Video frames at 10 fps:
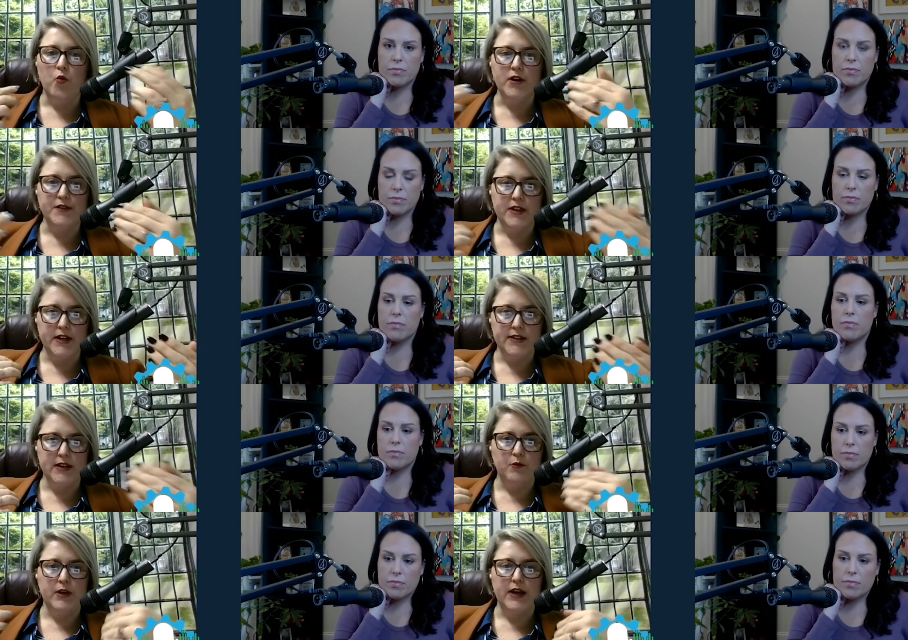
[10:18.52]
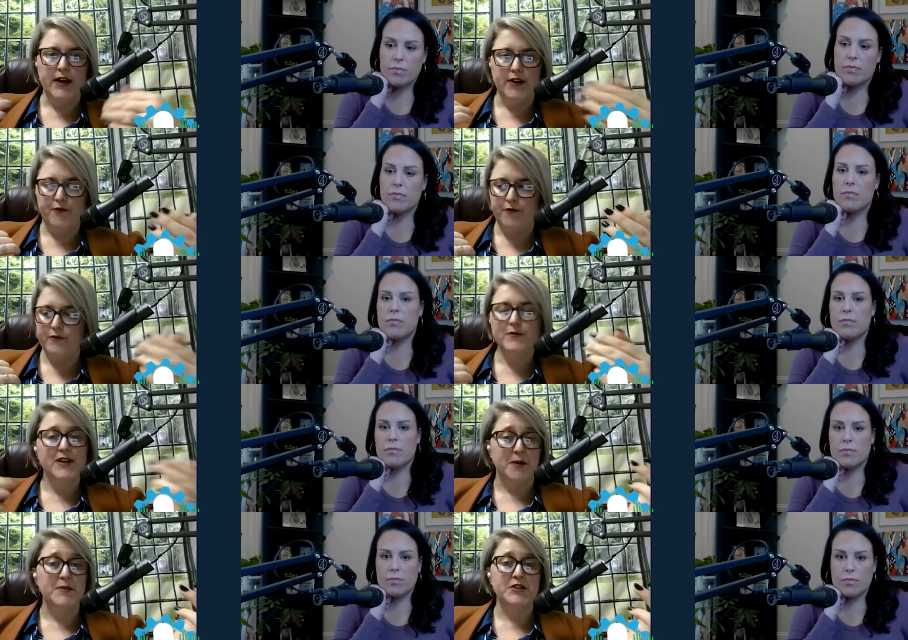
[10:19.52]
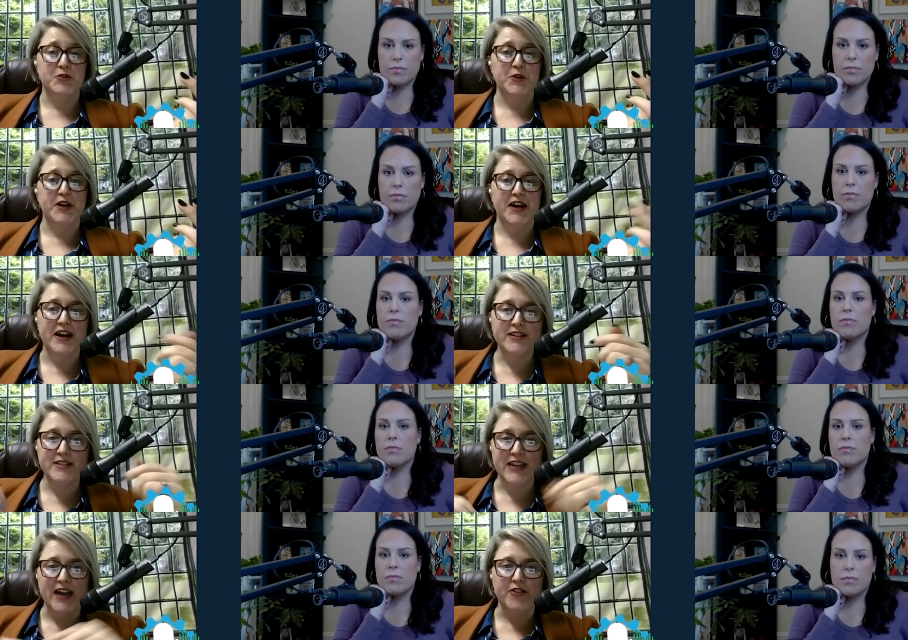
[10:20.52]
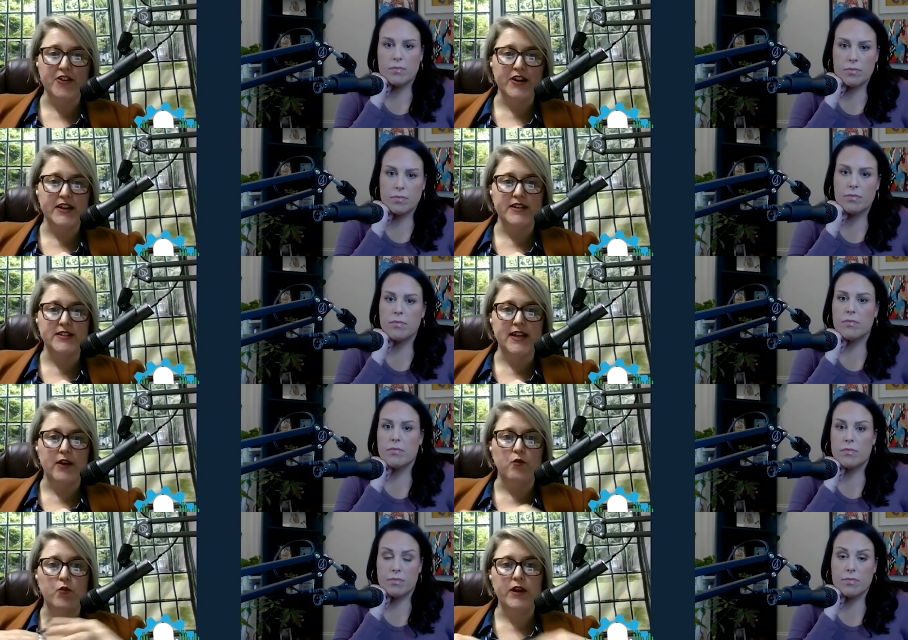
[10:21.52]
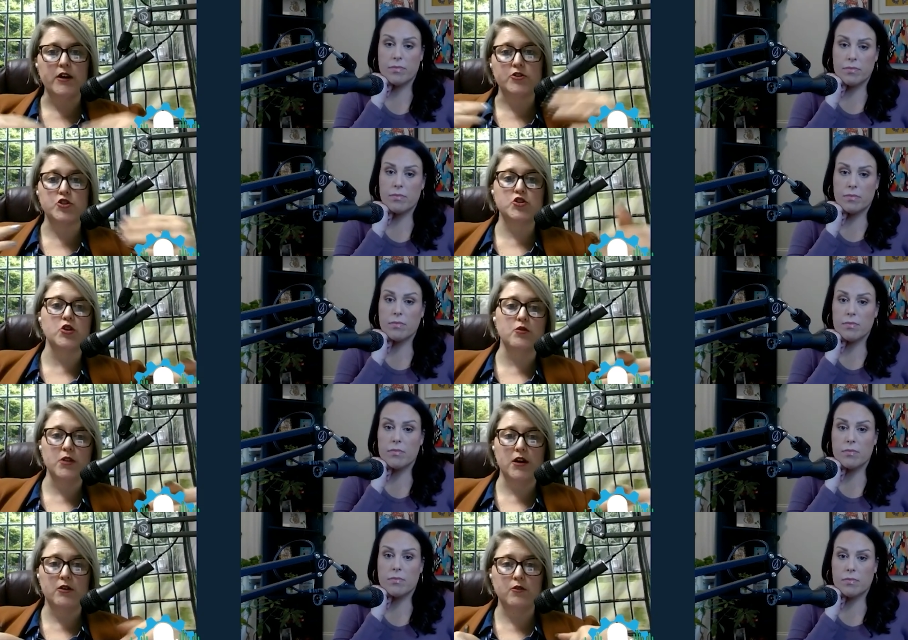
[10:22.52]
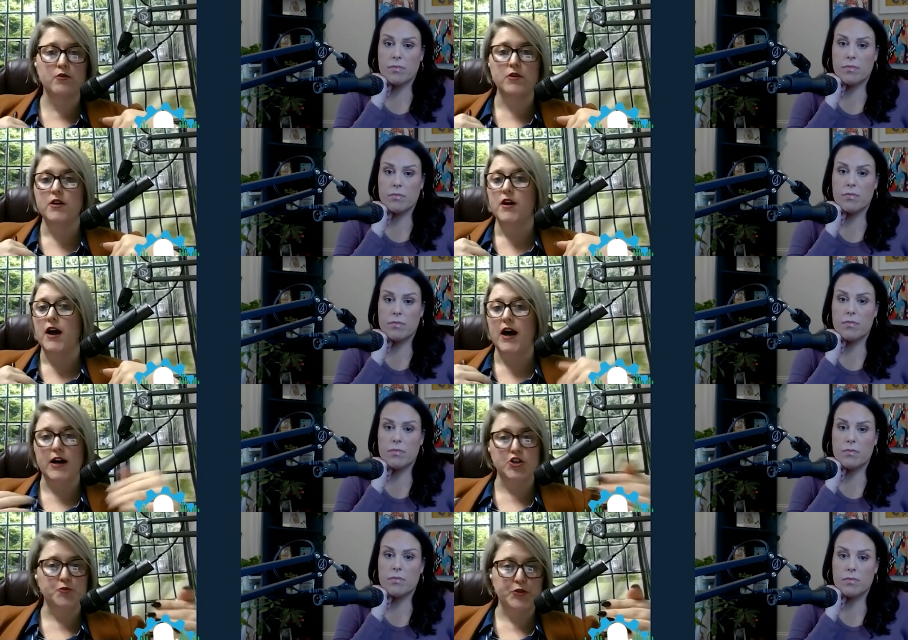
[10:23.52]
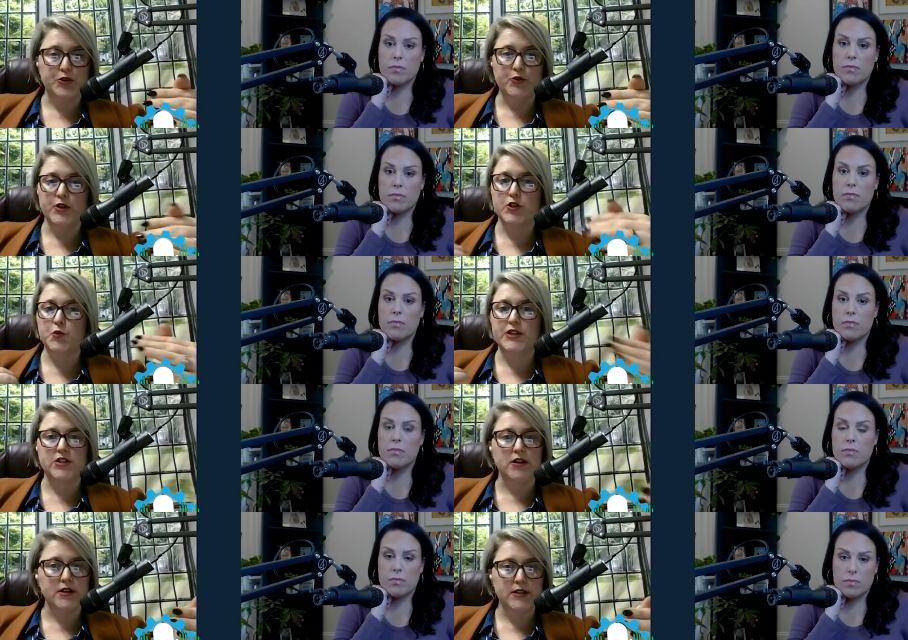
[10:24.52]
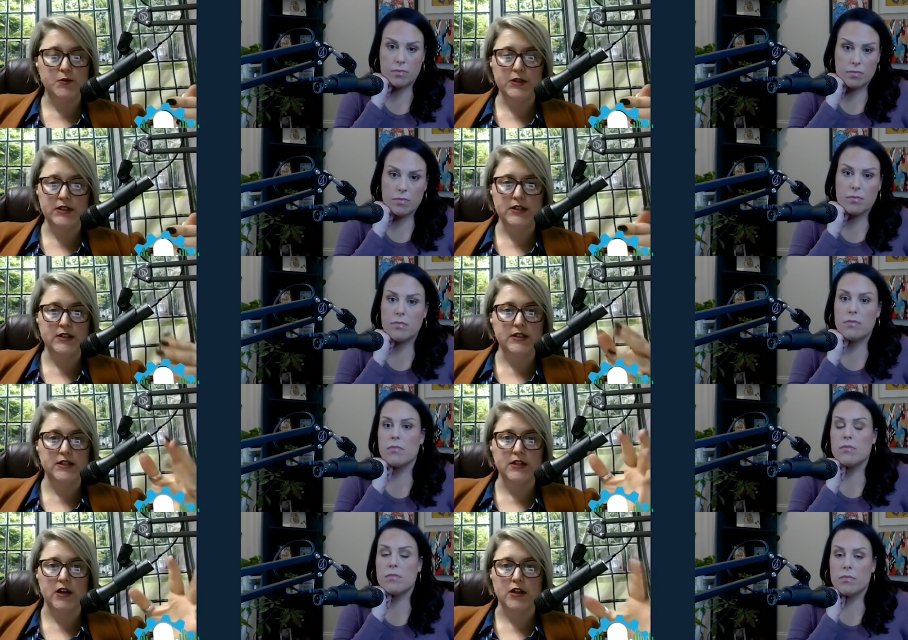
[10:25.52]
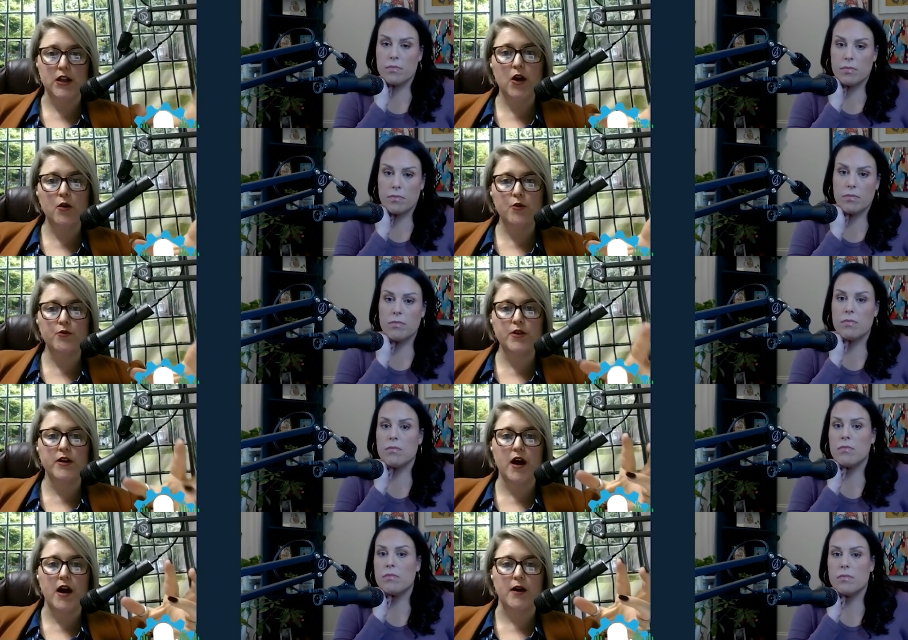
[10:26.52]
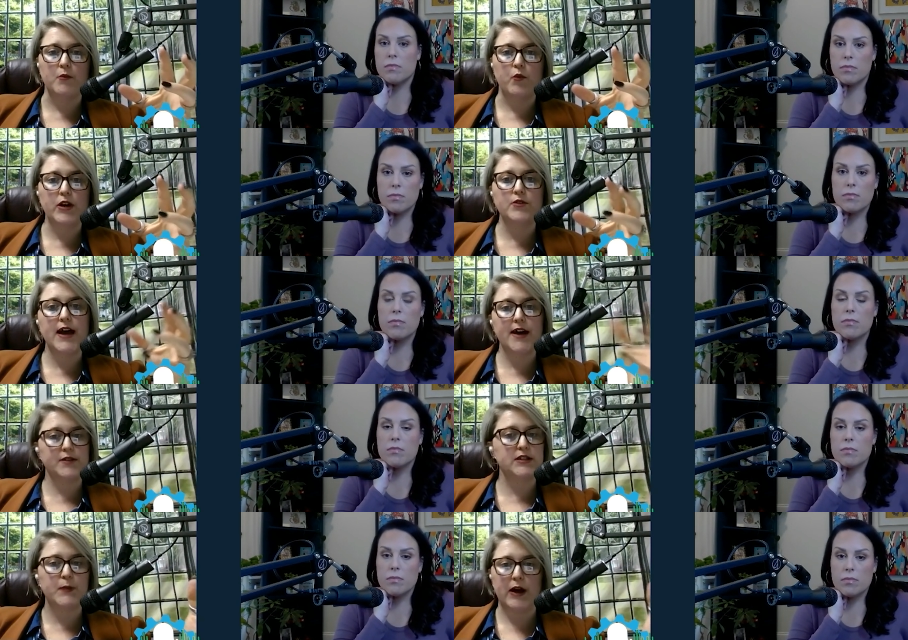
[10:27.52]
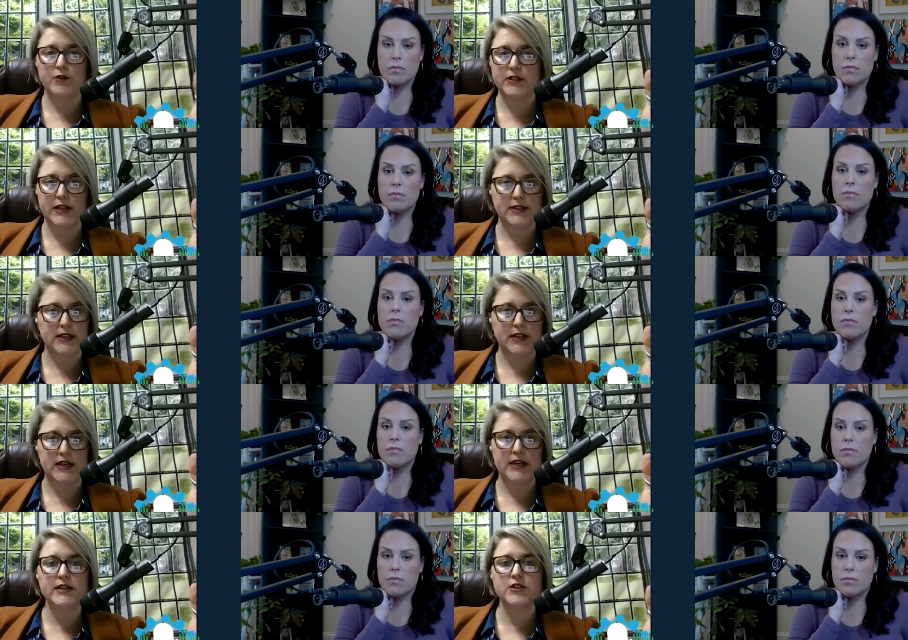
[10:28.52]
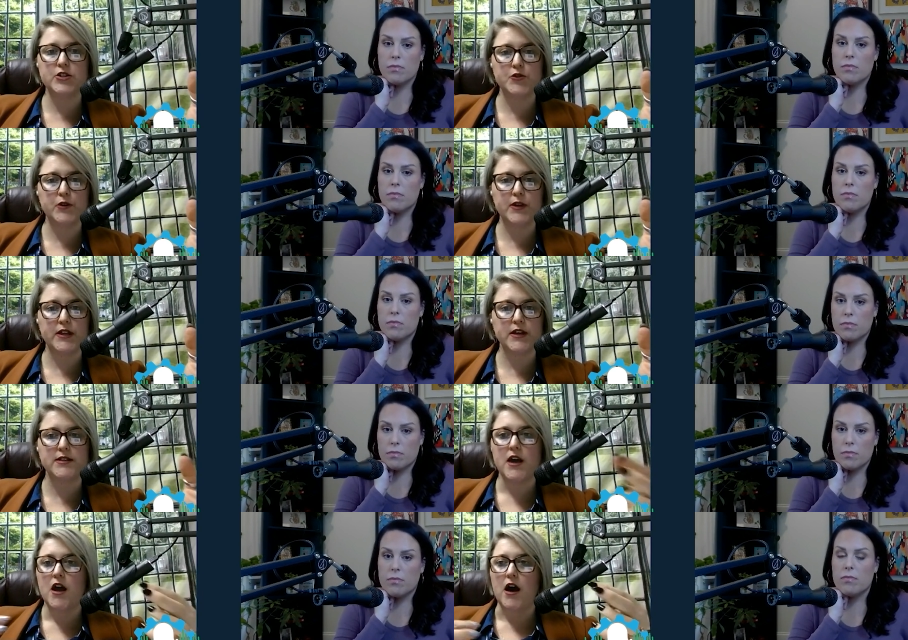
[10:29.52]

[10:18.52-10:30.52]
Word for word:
Speaker 1: one of the things that we kind of commiserate on together is that we are solo entrepreneurs. We started these businesses alone. Um, we don't have a spouse that's in the industry with us.